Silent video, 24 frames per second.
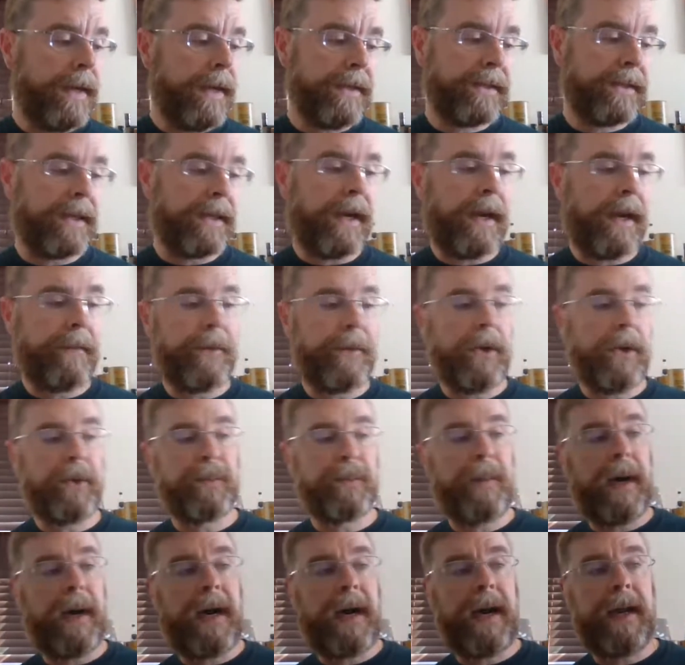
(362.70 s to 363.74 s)
as time goes
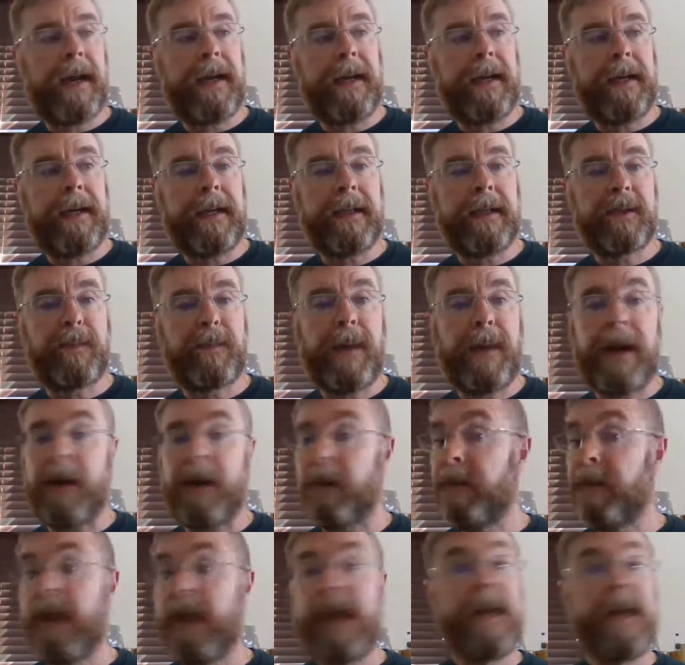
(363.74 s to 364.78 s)
by, it gets
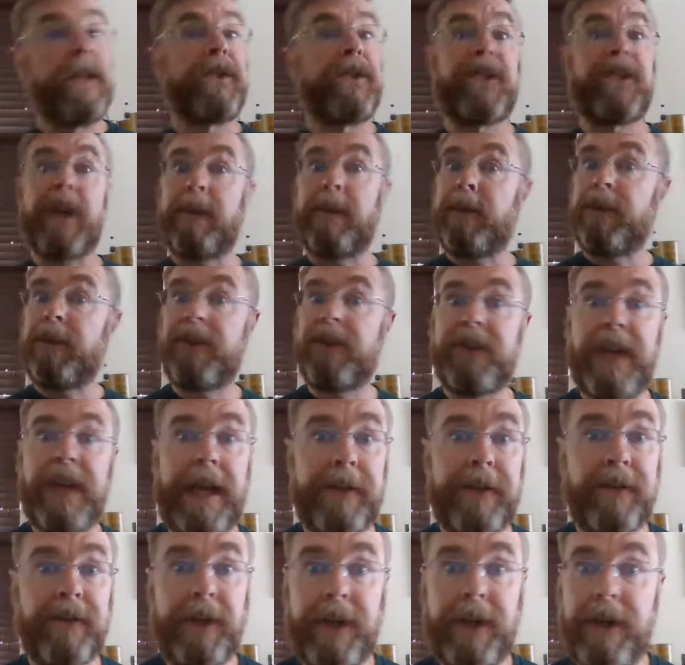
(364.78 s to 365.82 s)
better. Some are just
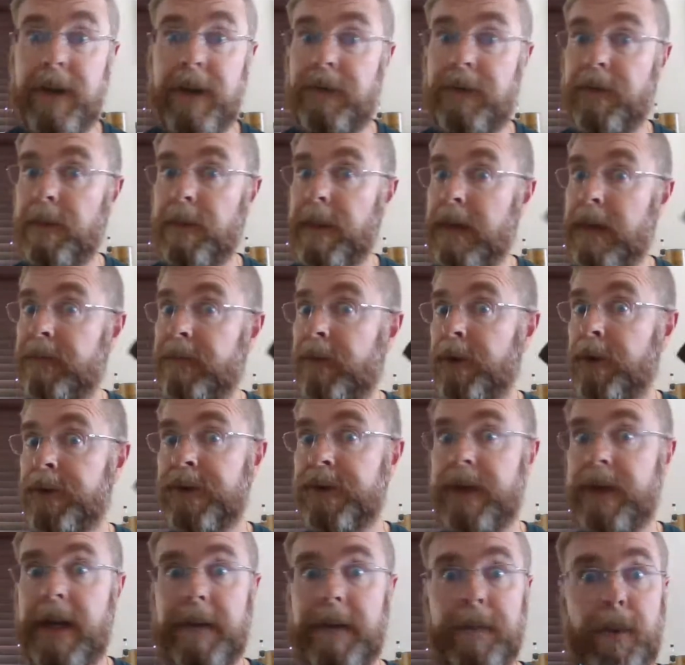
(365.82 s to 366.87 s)
naturally good. From that
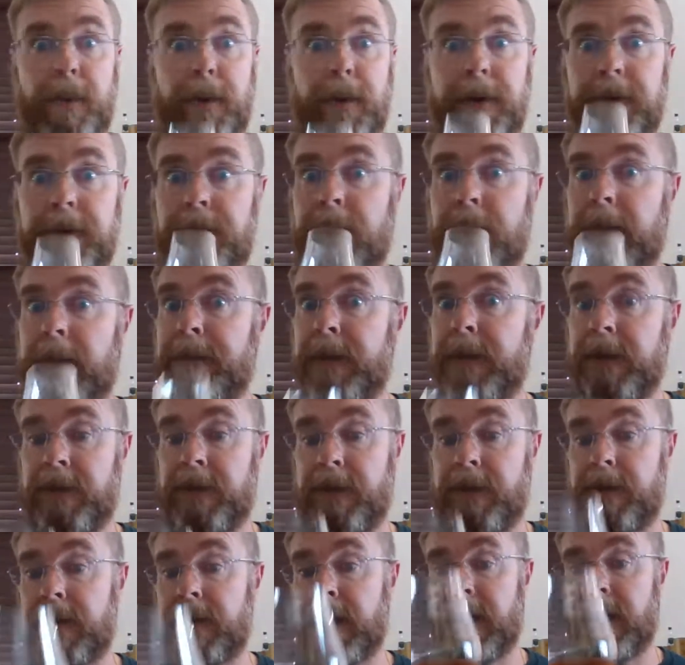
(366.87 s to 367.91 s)
first neck pour drop that
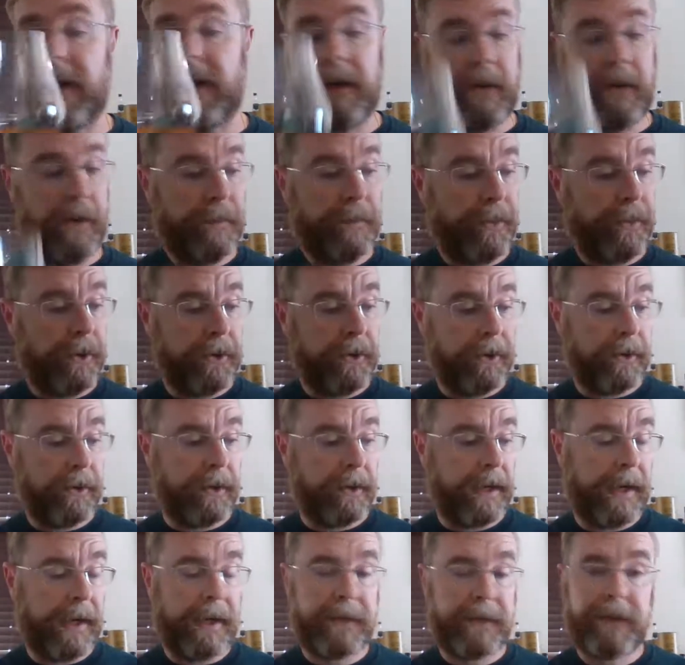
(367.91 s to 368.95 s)
you take and you put in your
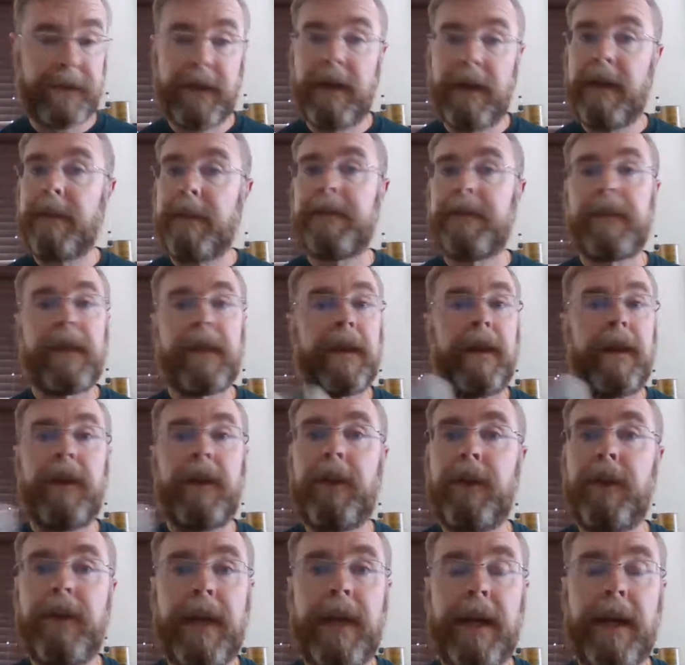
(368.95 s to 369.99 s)
glass,
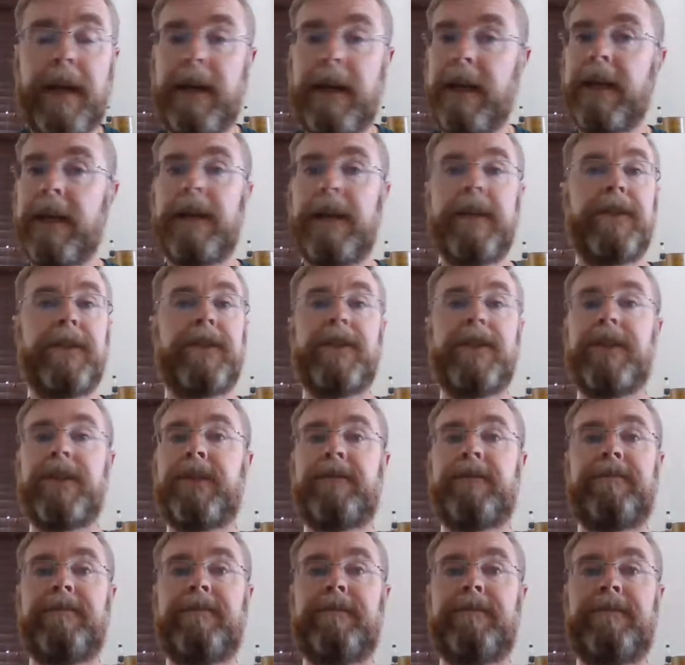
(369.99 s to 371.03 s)
you get it. It is
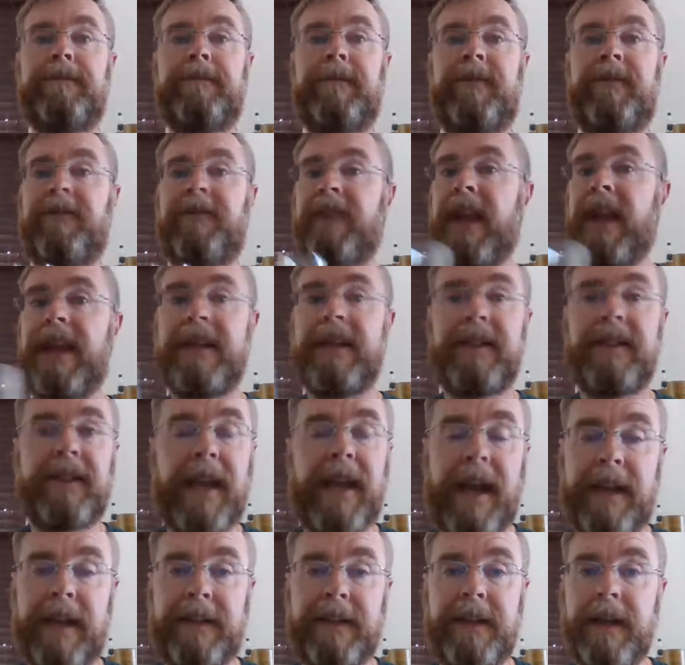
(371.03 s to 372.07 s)
just
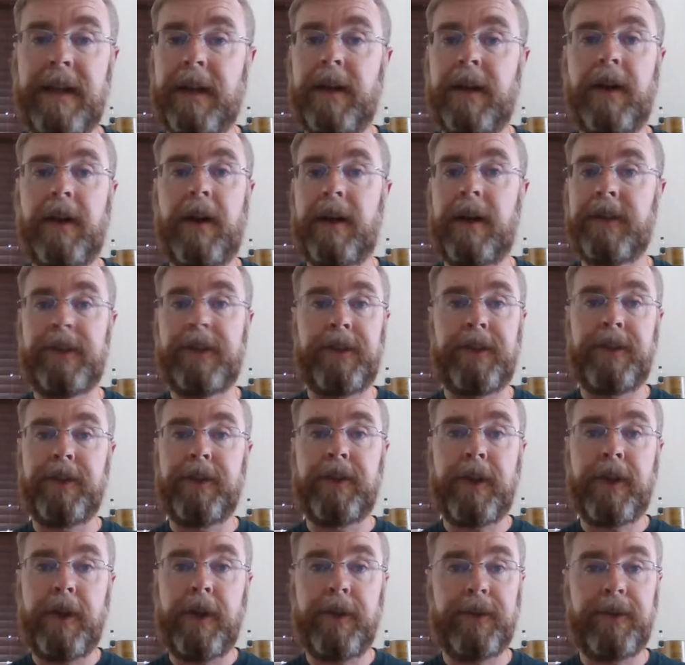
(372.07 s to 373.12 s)
fantastic. Causes your
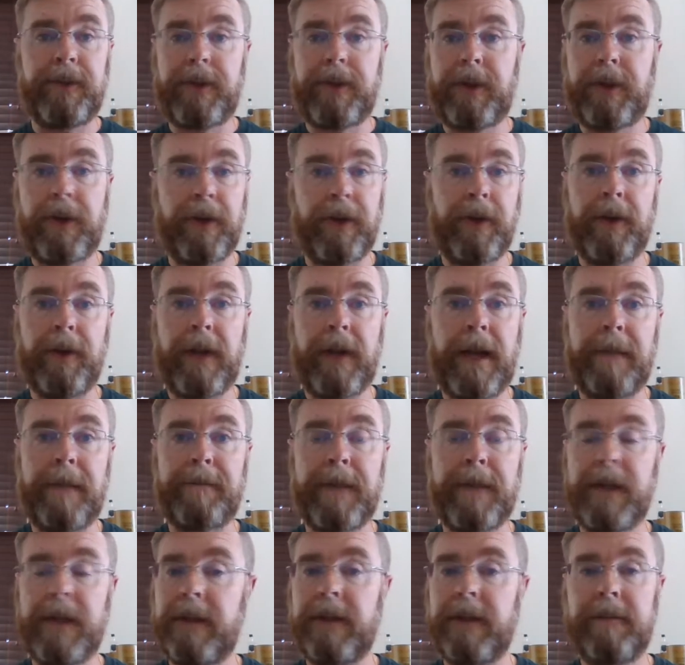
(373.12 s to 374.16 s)
toes to curl
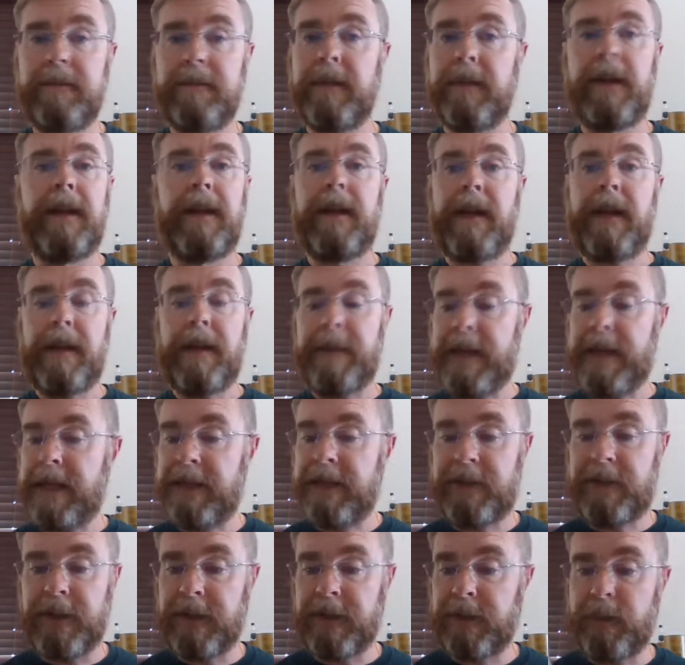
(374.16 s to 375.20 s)
up. And I mean,
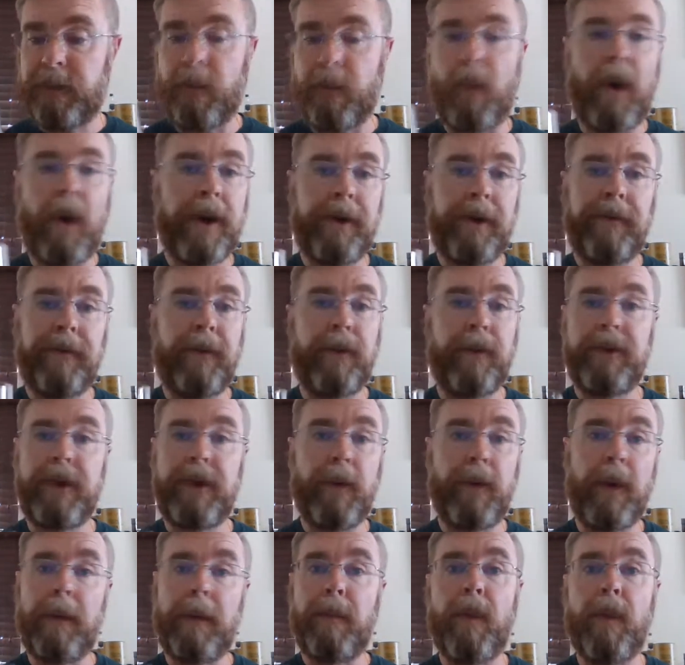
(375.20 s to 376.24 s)
it's just wonderful. And you
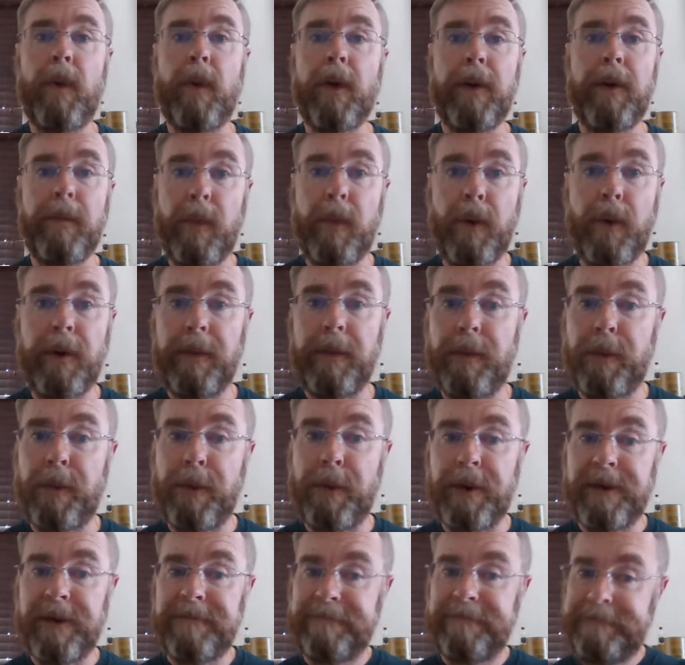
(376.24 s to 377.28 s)
want more and more and
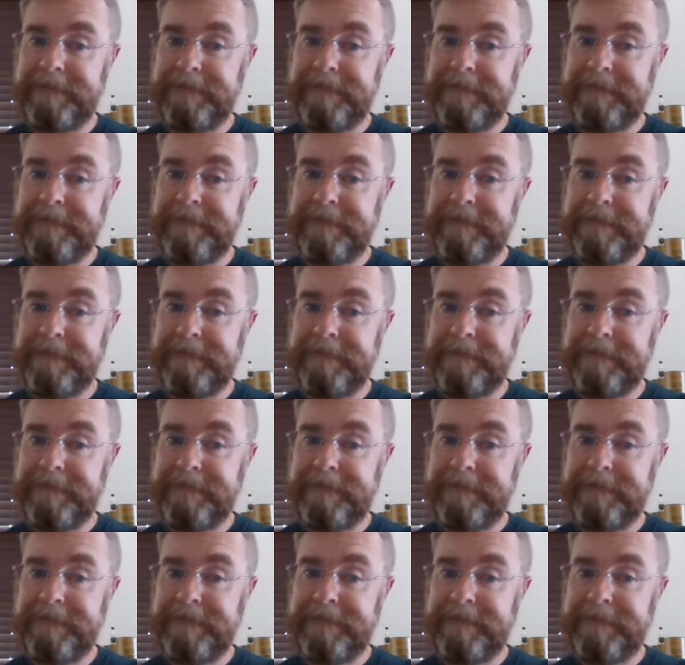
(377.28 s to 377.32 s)
more.